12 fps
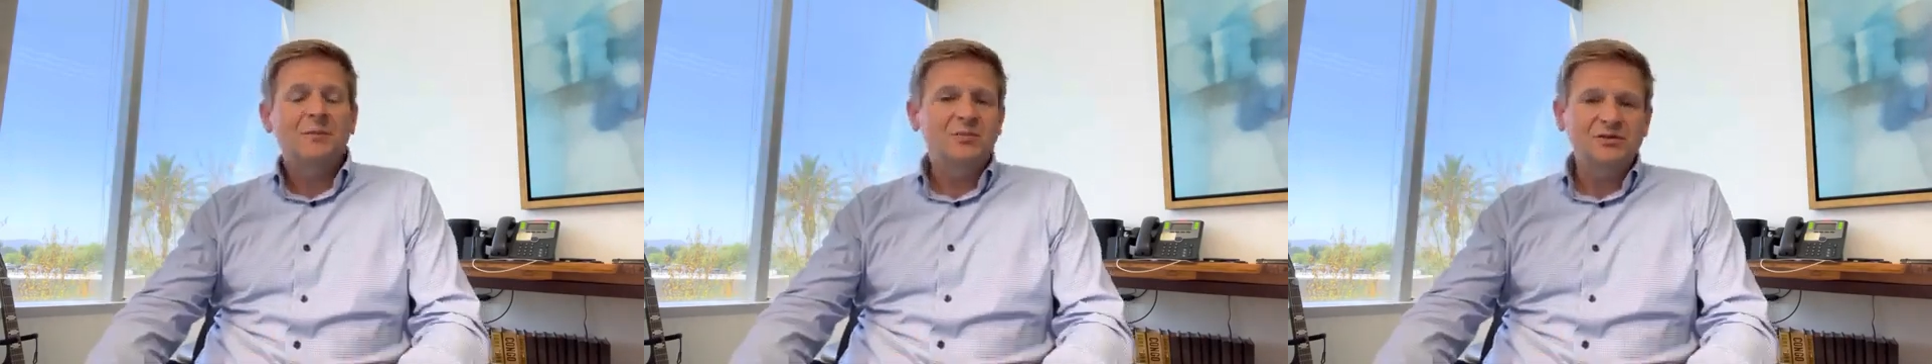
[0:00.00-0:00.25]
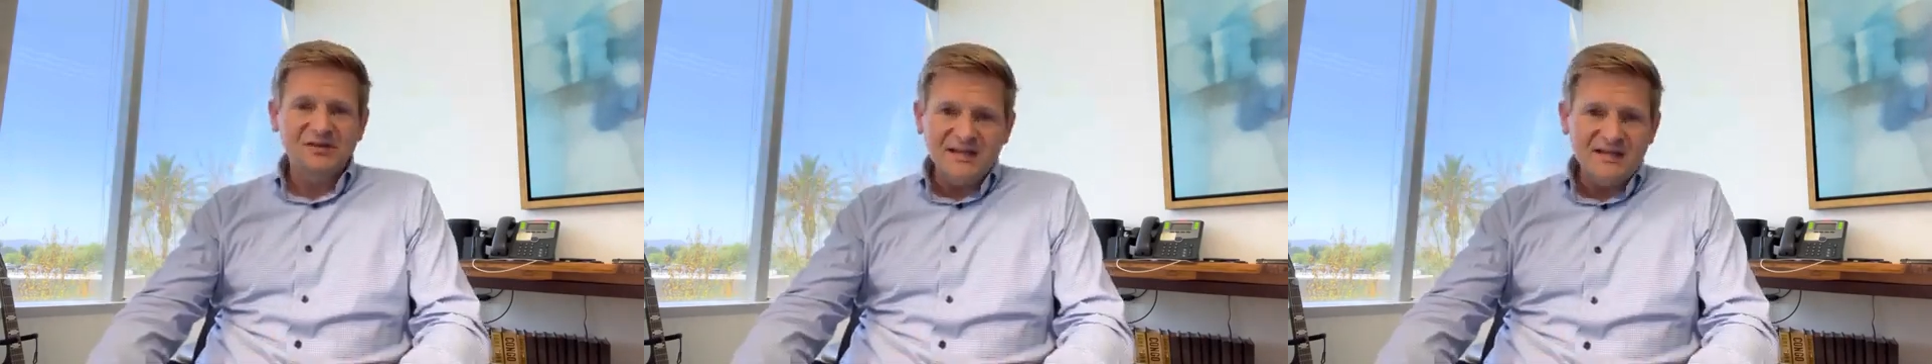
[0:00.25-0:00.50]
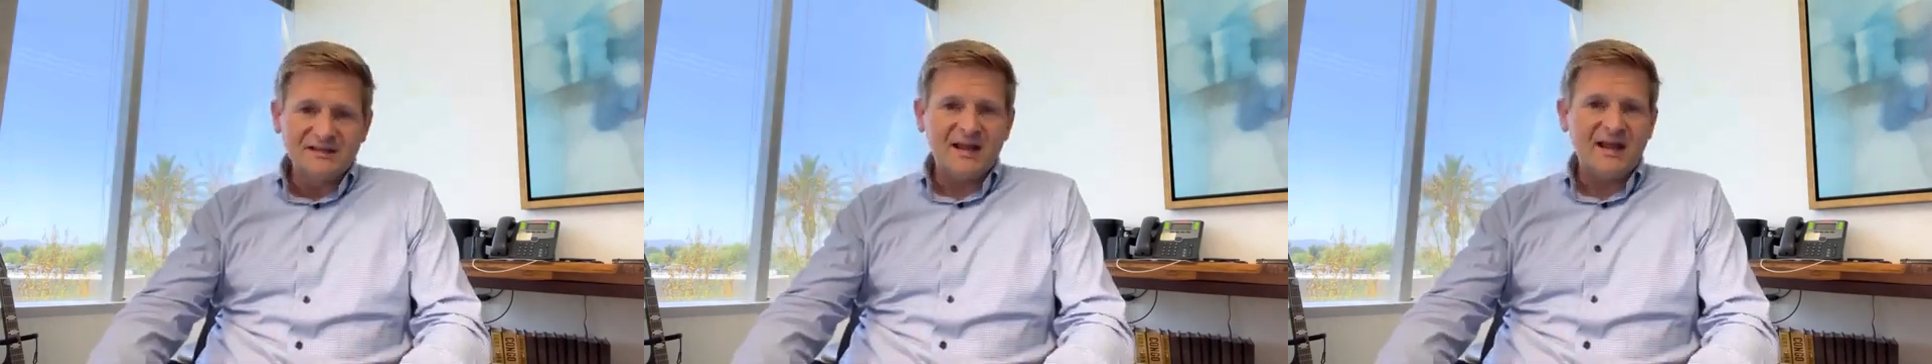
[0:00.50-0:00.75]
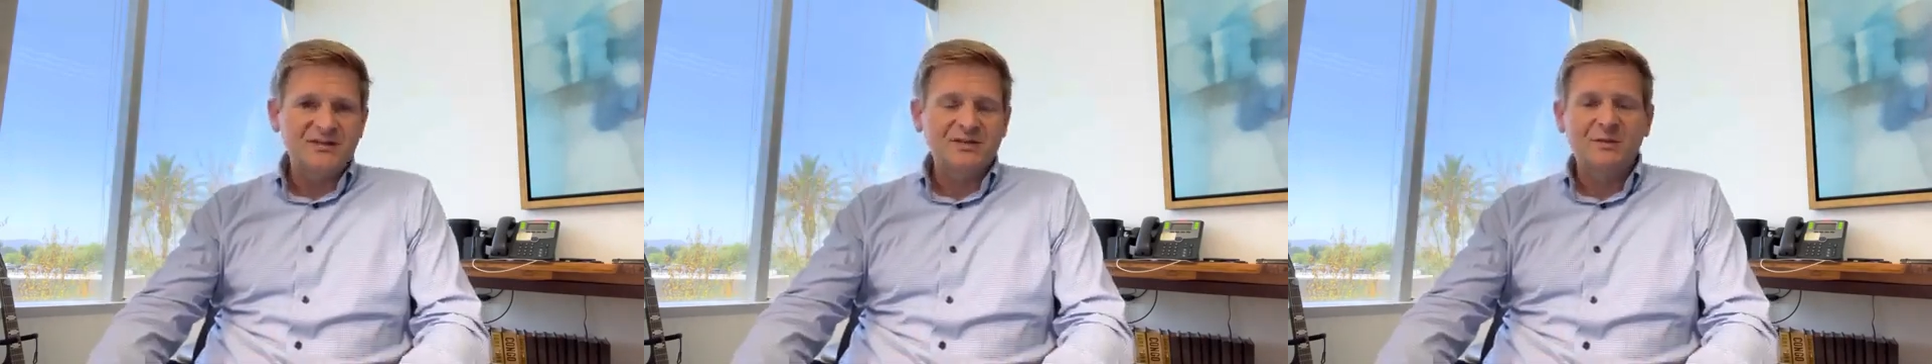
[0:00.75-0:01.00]
please
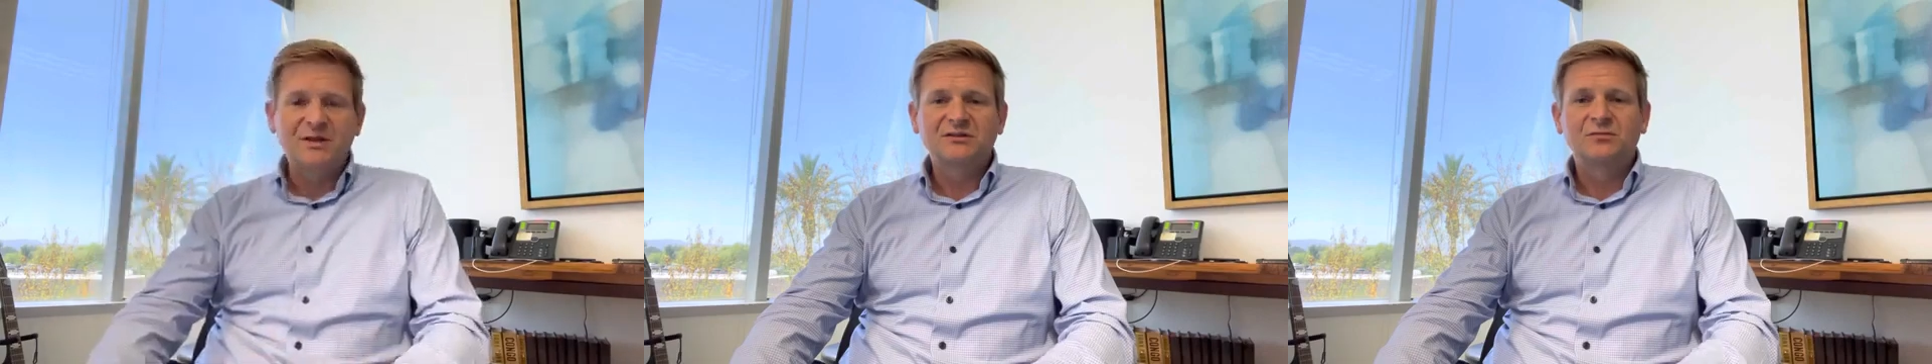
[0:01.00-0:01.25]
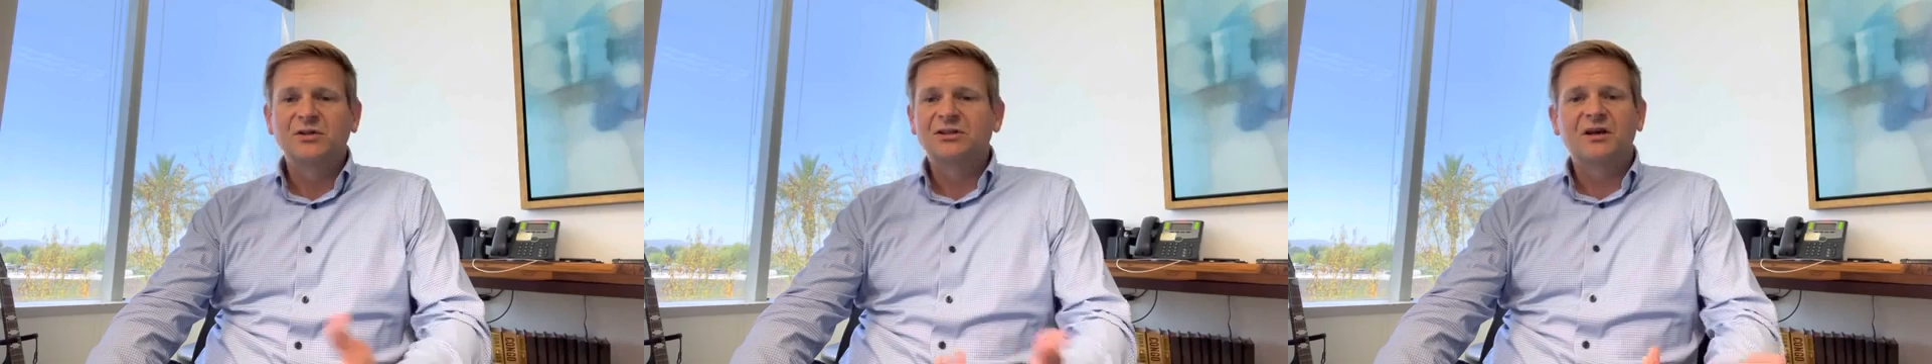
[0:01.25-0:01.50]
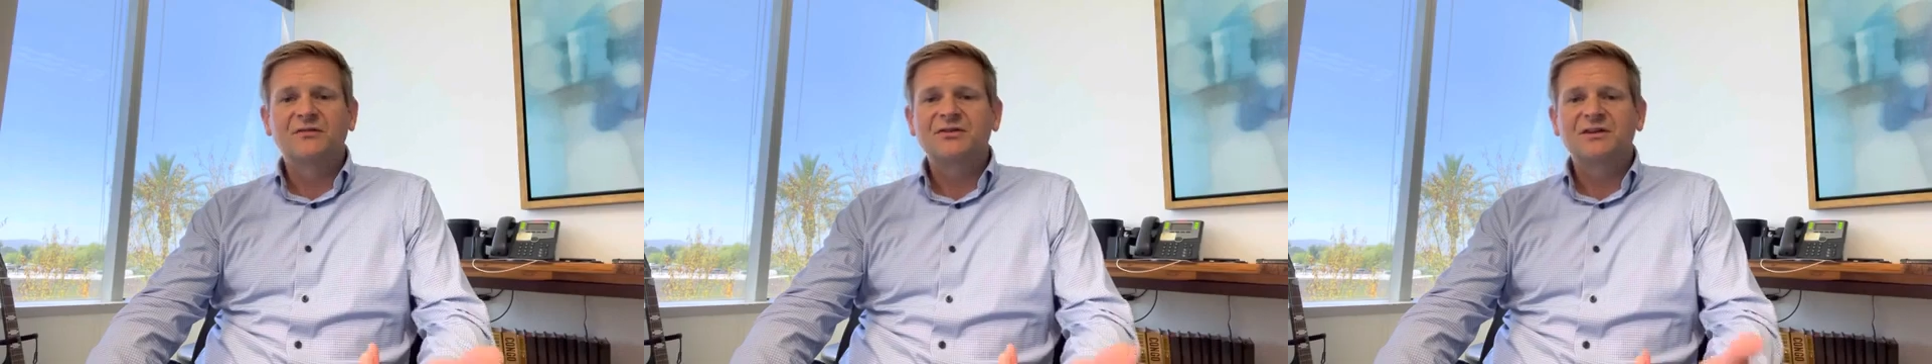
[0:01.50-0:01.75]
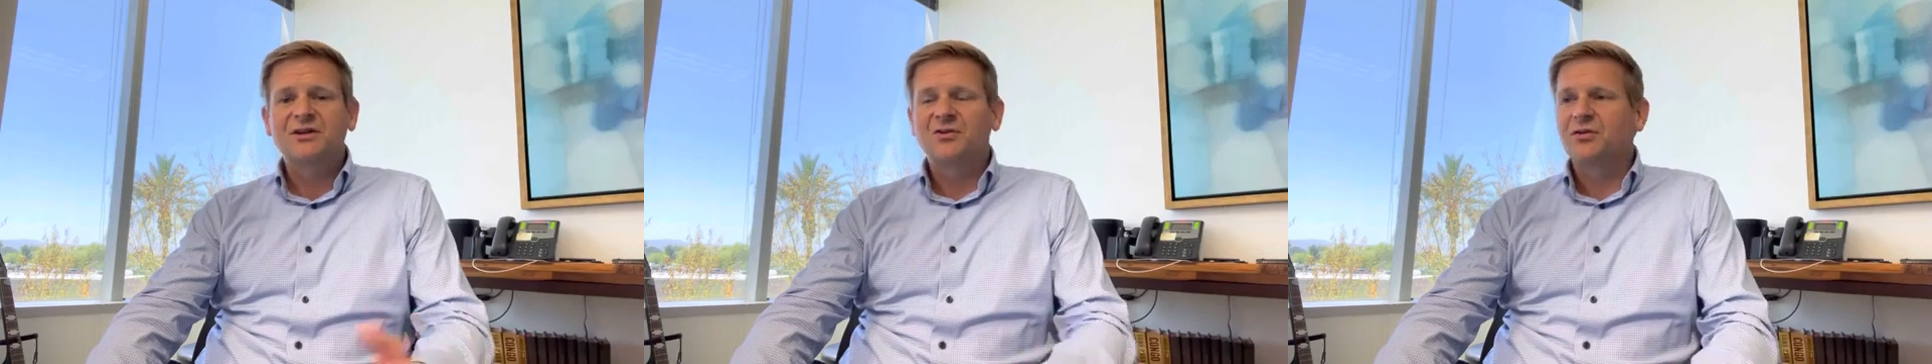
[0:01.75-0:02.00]
ask me. Would love
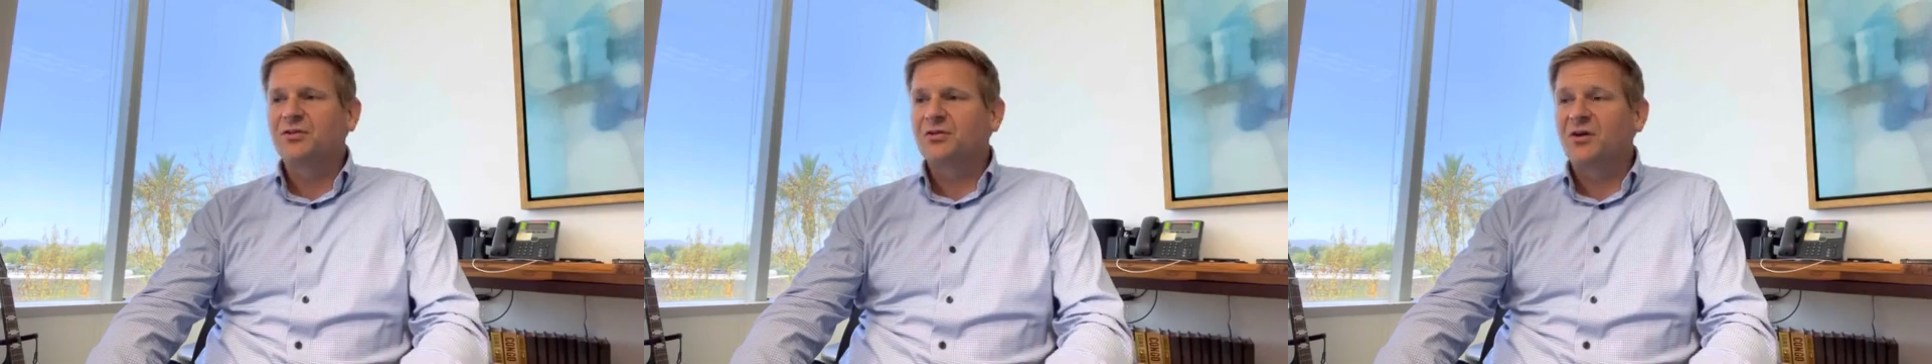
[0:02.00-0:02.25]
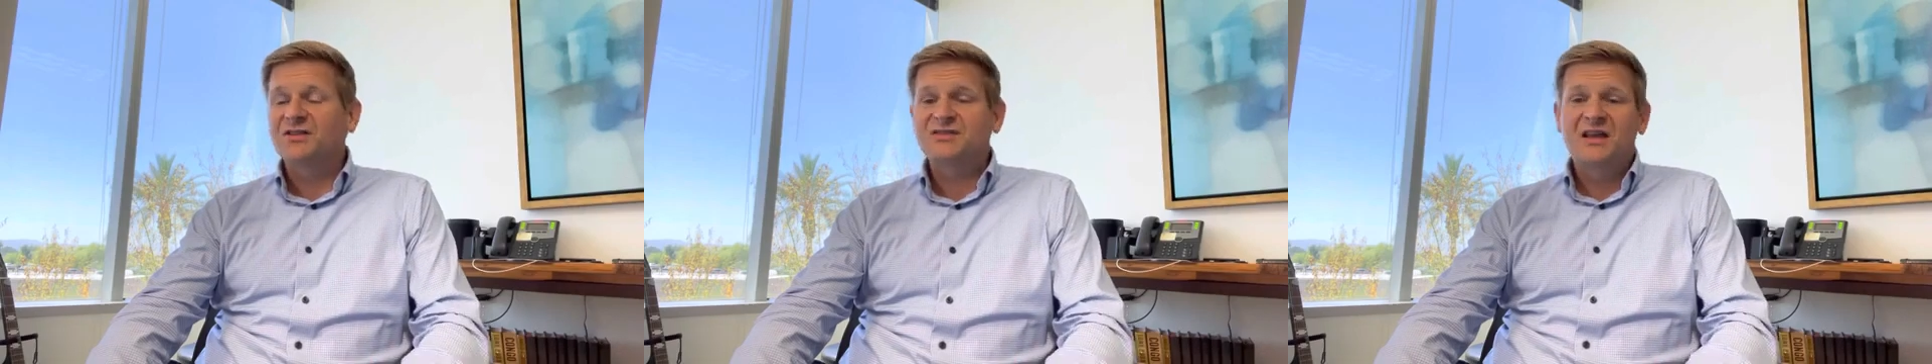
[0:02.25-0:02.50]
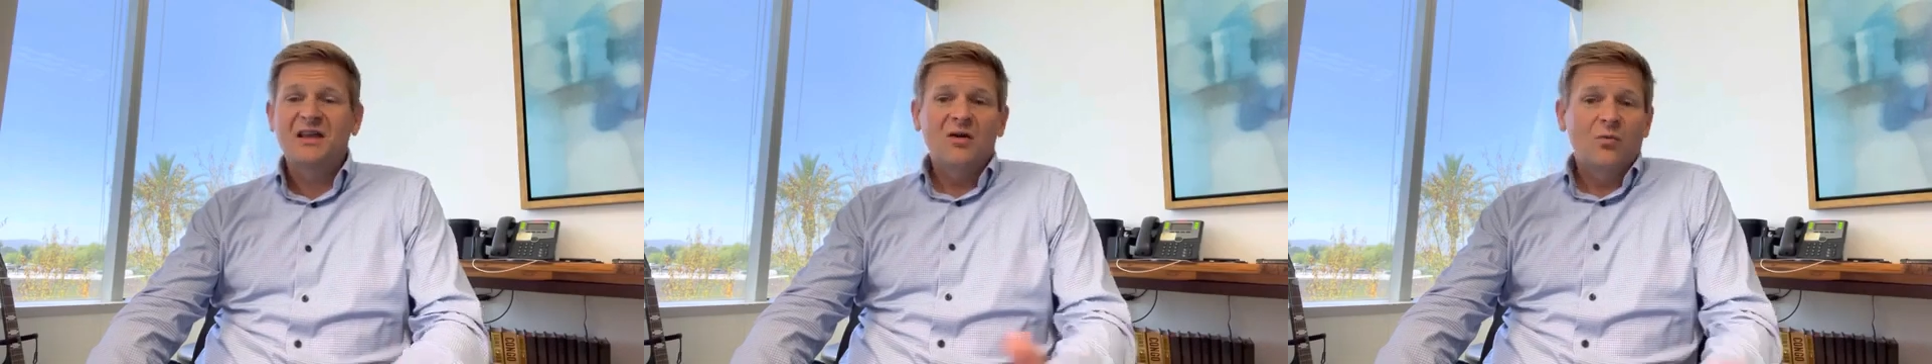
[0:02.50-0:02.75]
to hear your thoughts.